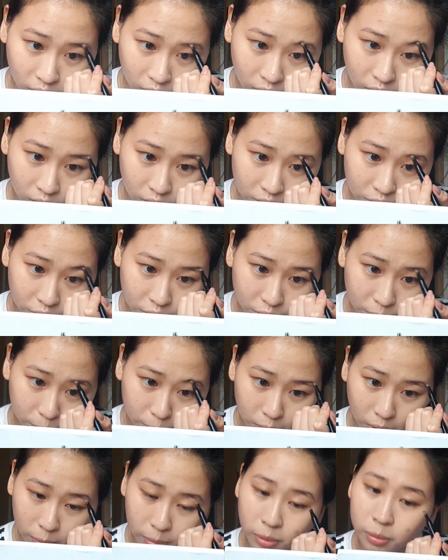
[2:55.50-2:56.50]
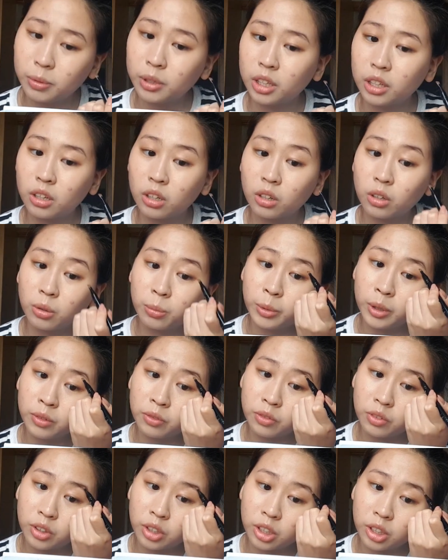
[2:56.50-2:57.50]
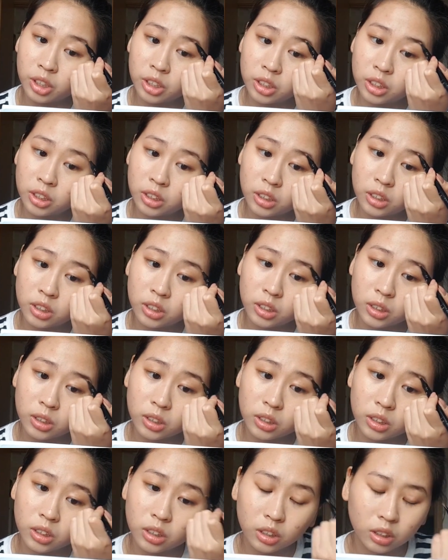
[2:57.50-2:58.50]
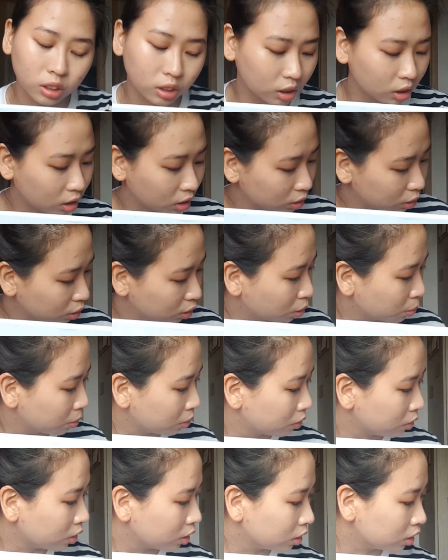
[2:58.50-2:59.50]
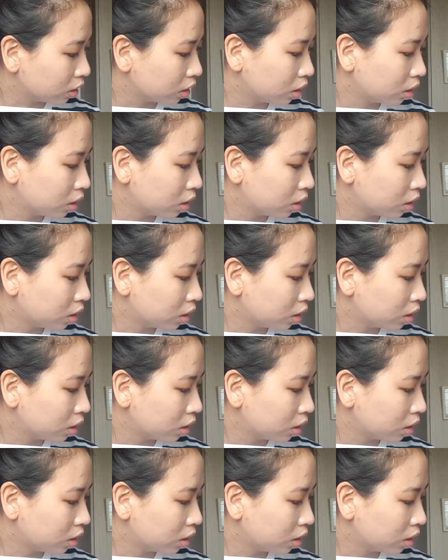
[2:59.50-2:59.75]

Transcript: I should probably comb it first. Yeah, I should comb it first.